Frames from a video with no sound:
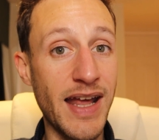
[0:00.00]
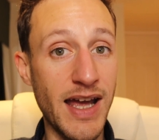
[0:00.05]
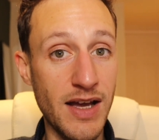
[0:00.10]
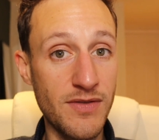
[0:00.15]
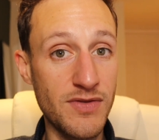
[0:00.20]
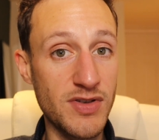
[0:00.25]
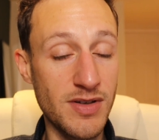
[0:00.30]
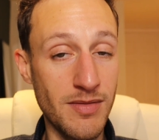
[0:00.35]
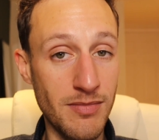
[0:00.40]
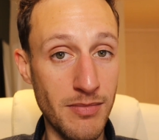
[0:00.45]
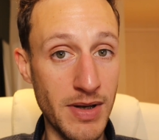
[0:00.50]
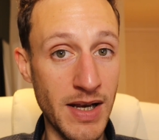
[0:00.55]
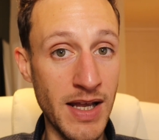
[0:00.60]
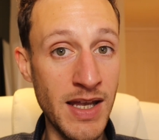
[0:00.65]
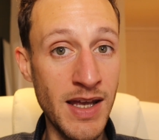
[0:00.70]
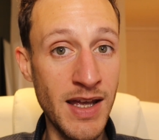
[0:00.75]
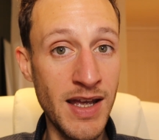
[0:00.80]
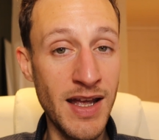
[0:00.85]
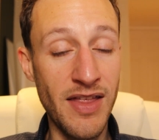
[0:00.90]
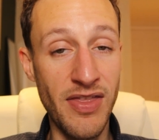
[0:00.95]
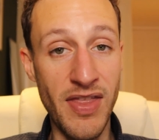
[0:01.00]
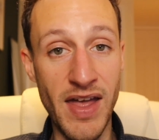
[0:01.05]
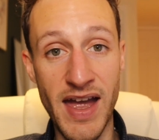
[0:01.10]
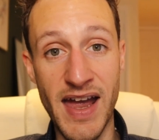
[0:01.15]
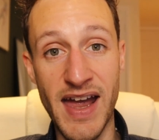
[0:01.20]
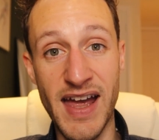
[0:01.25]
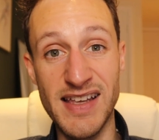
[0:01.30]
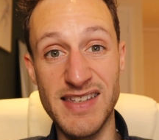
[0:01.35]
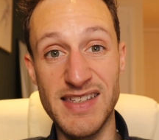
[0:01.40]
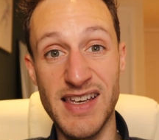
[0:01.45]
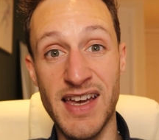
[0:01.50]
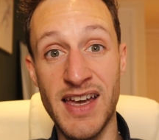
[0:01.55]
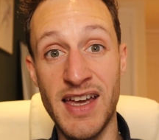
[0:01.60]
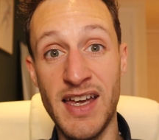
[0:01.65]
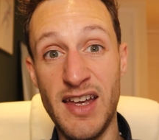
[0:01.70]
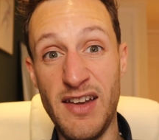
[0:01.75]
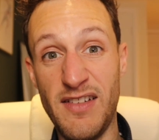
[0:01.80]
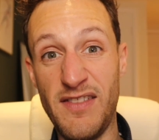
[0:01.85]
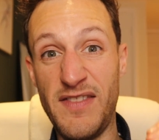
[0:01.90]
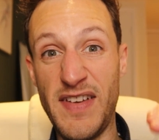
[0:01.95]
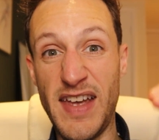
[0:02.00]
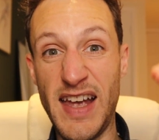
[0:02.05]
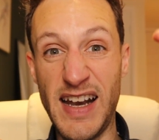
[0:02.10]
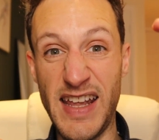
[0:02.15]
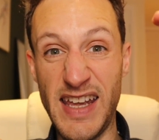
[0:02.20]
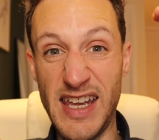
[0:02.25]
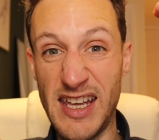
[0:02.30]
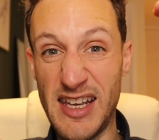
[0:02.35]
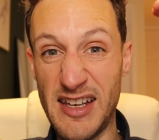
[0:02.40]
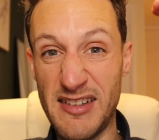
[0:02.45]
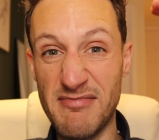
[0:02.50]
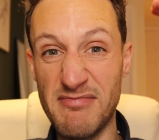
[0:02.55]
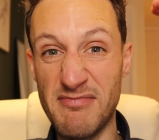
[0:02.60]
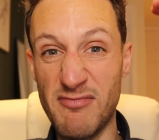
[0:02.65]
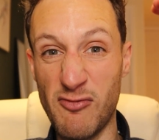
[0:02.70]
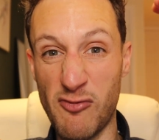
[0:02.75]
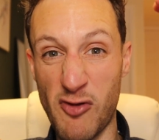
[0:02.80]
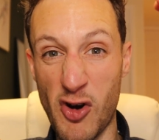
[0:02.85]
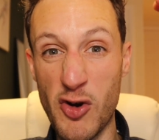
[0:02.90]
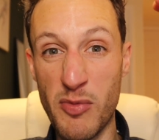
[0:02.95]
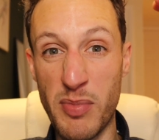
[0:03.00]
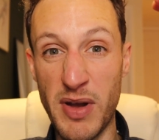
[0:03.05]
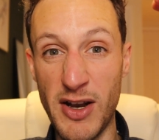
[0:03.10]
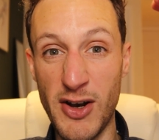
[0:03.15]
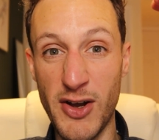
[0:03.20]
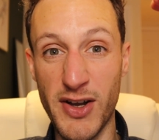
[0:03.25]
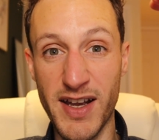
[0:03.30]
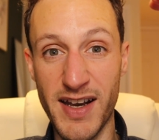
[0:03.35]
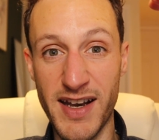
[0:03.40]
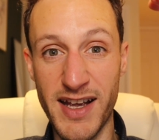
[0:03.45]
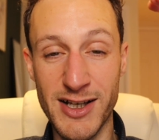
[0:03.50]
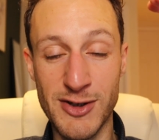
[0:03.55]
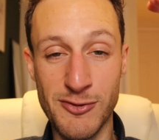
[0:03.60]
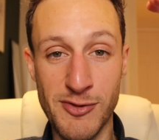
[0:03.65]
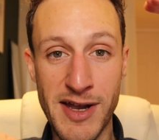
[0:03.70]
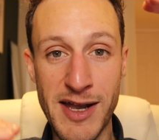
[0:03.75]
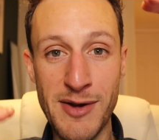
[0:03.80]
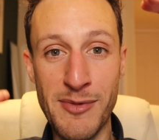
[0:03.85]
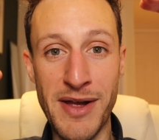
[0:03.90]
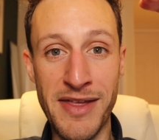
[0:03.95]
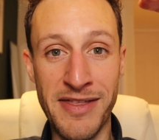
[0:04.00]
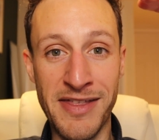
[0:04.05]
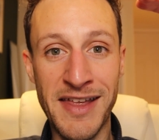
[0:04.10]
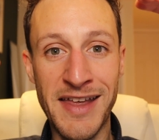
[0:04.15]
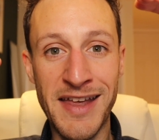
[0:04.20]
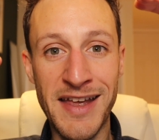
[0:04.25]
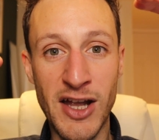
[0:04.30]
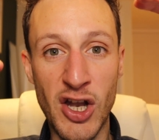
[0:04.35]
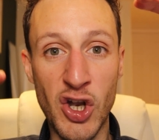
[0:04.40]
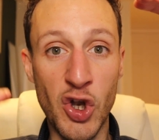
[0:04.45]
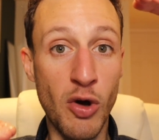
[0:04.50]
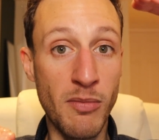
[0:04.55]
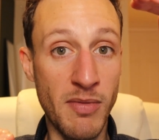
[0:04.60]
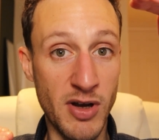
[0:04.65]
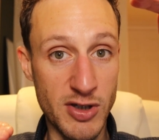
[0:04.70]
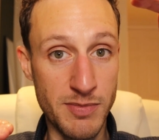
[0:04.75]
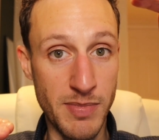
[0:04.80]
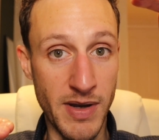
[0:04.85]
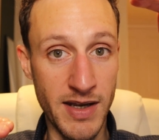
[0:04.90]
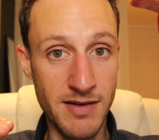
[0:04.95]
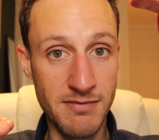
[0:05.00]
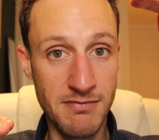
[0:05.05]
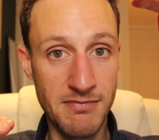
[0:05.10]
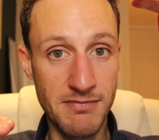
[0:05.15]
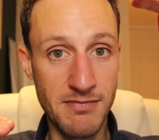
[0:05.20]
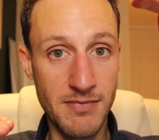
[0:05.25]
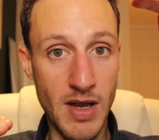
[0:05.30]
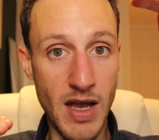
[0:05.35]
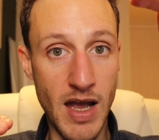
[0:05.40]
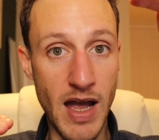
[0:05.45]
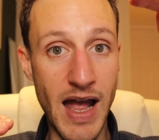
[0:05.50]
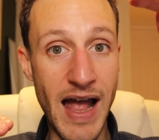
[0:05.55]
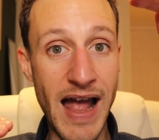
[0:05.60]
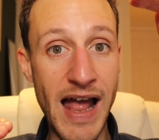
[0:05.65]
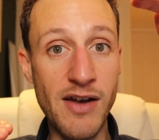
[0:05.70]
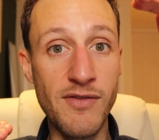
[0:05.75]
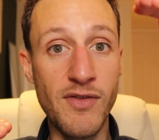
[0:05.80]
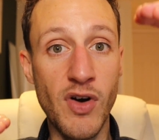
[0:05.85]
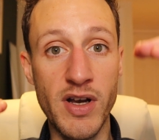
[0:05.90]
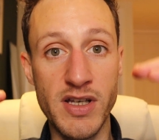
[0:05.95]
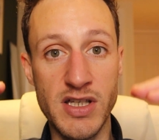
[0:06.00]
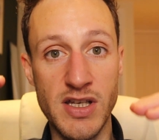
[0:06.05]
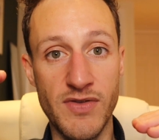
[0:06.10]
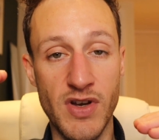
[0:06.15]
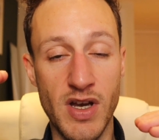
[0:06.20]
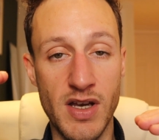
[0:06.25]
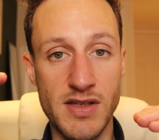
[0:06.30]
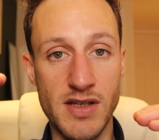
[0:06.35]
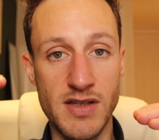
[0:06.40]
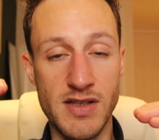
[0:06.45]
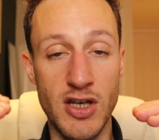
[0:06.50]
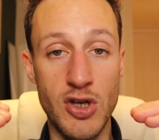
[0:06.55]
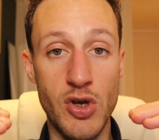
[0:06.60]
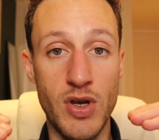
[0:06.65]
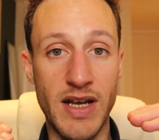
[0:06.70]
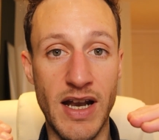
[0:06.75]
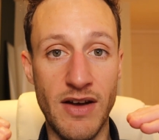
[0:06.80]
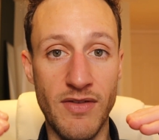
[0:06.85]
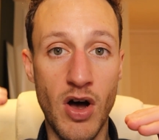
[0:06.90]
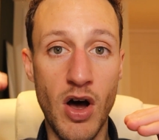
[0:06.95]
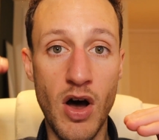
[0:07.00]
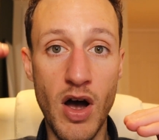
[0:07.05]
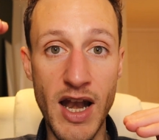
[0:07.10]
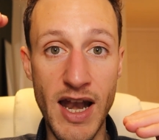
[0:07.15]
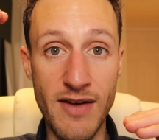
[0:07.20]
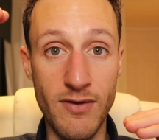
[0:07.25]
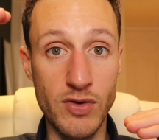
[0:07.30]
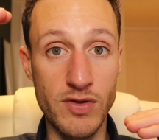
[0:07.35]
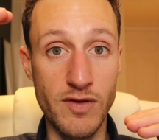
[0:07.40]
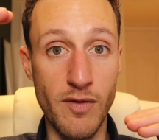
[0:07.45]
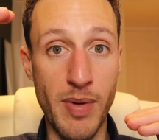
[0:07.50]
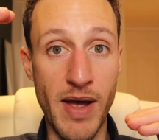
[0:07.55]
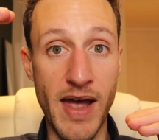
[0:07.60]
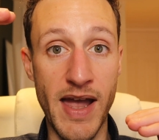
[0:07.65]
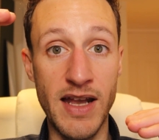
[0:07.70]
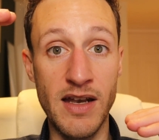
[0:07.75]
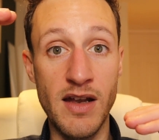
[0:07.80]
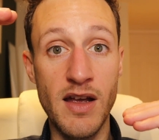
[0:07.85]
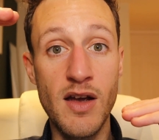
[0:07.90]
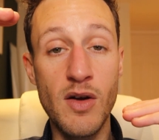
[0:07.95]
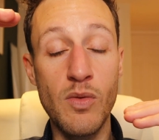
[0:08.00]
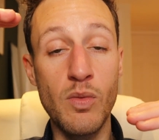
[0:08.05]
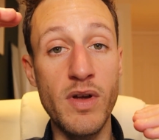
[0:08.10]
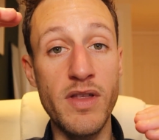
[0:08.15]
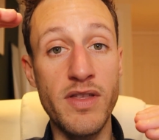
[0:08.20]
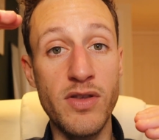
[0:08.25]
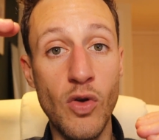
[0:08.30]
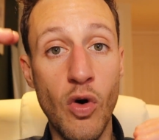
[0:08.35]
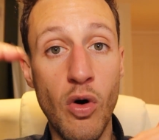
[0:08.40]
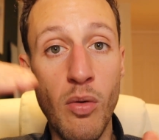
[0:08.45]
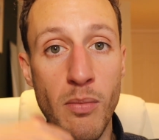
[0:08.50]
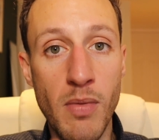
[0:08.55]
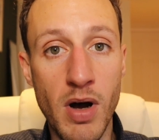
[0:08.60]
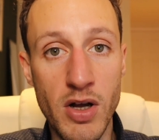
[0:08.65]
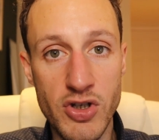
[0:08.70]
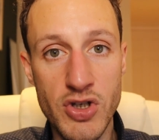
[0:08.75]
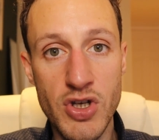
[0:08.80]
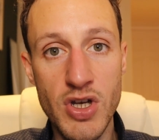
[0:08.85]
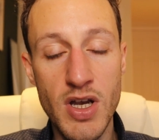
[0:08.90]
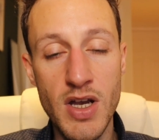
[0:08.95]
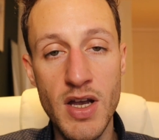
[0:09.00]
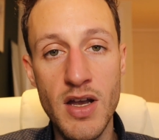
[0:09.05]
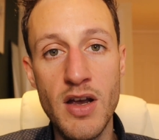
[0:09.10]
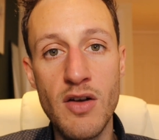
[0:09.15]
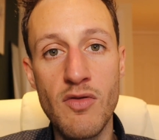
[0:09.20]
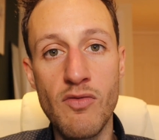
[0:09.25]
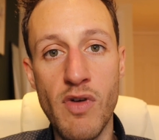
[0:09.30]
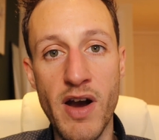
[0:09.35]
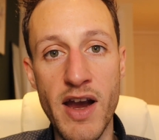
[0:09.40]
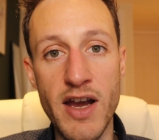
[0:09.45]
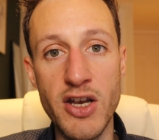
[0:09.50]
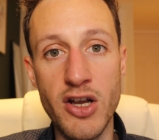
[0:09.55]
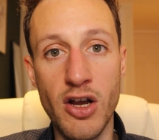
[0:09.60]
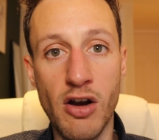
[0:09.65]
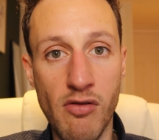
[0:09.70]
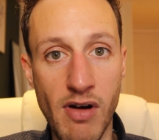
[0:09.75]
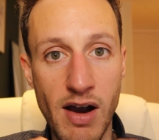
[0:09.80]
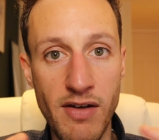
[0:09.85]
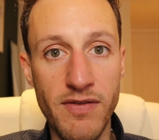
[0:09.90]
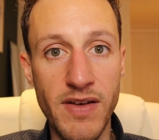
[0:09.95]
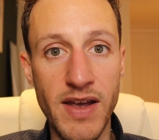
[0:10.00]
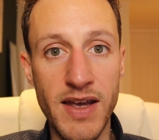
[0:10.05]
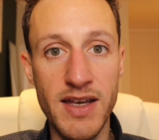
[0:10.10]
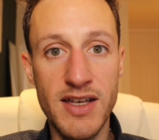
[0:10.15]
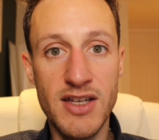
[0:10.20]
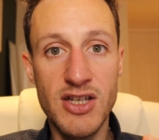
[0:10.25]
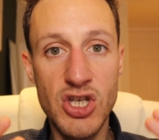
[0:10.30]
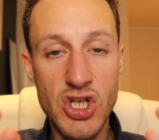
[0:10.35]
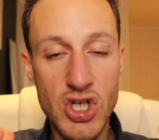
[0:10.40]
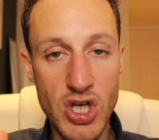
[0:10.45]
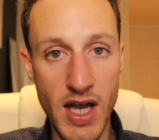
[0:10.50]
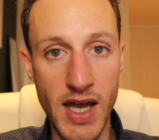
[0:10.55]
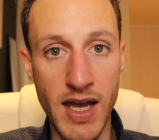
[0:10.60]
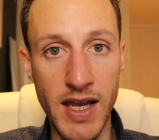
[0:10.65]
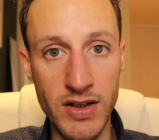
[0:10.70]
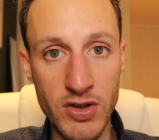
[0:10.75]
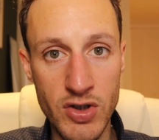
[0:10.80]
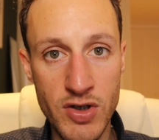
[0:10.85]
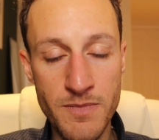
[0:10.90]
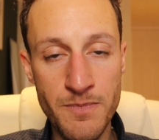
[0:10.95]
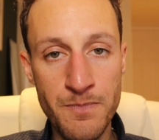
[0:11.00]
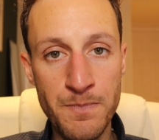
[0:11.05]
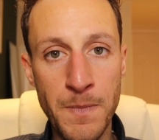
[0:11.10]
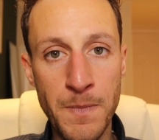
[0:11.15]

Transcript: have somebody that has a fairly ropey looking x-ray with not much pain, and vice versa. So you can have high levels of pain with not much radiographic change.